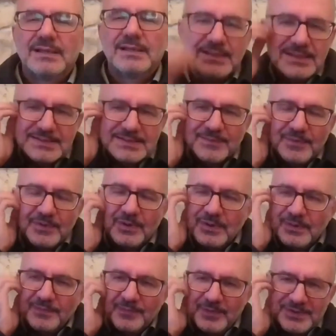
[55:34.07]
This is for
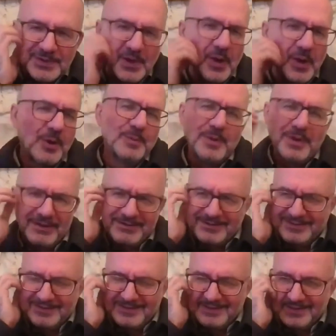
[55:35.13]
the whole
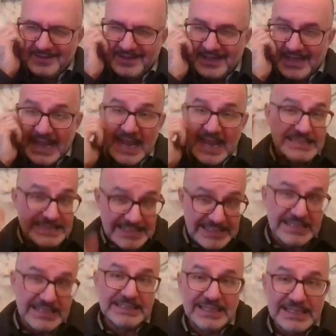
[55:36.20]
world, and the
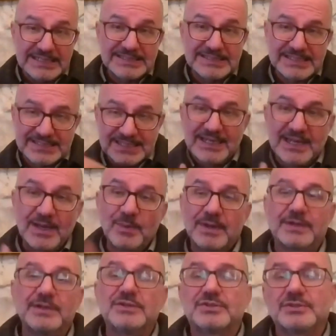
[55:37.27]
need exists in our
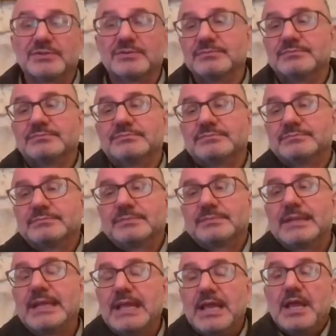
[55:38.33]
region.
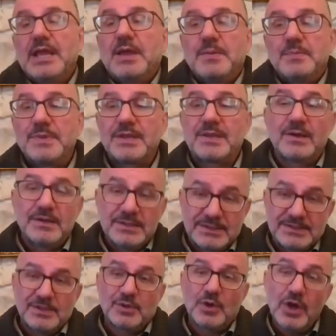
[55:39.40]

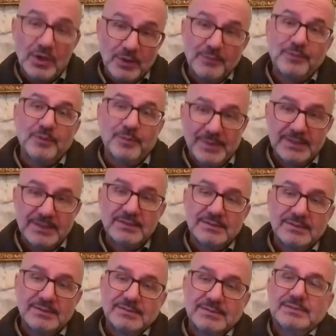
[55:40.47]
Because the role of women
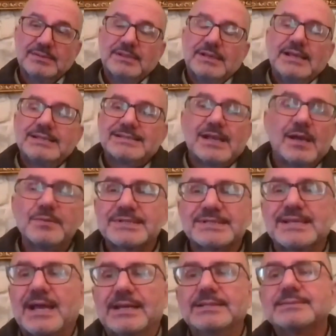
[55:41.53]
is
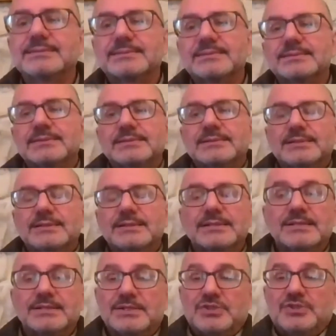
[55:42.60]
outside
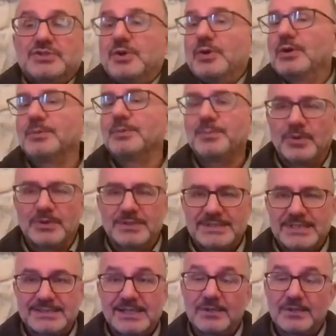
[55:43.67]
the whole
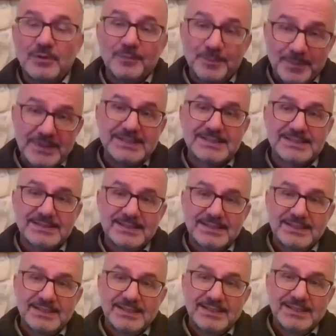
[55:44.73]
process, not of peace,
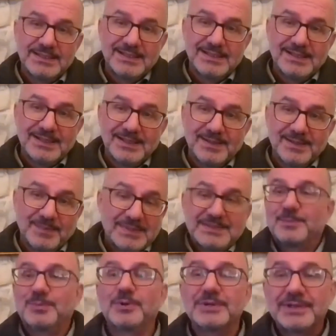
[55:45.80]
but the
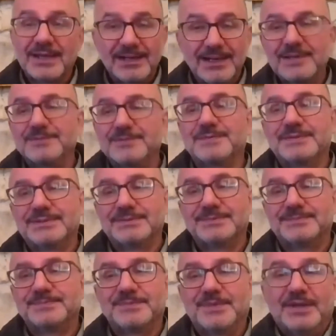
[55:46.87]
political life.
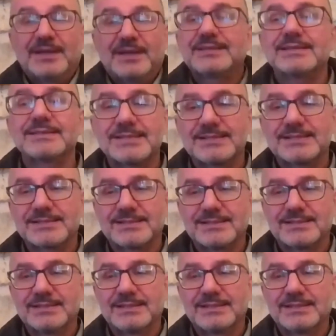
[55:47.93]
They are not exist.